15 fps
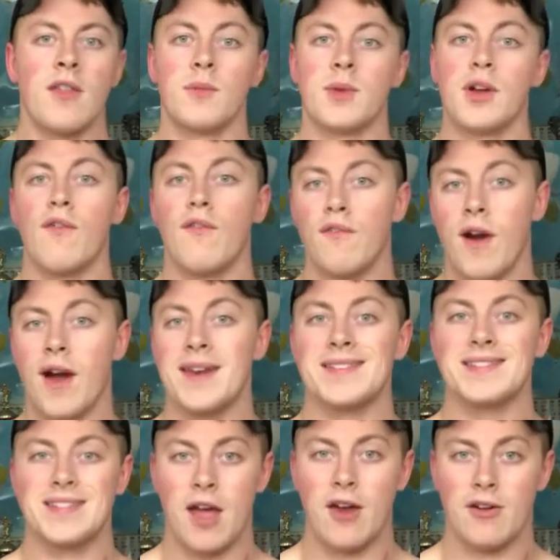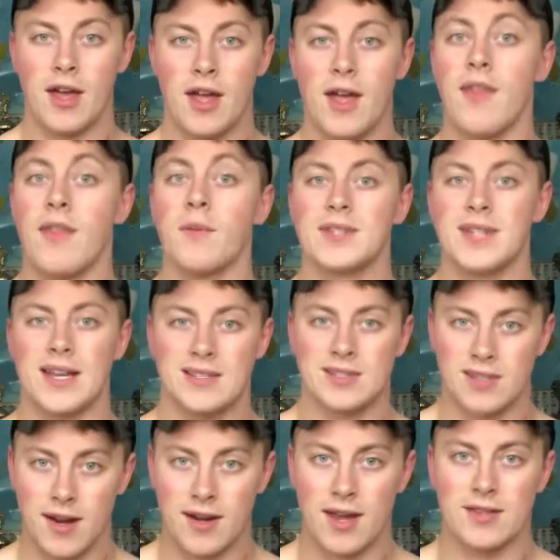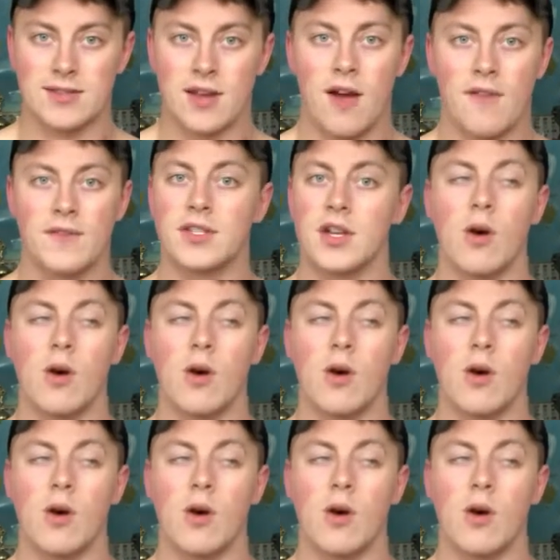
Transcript: Then we go Friday, Saturday, and then we take Sundays off.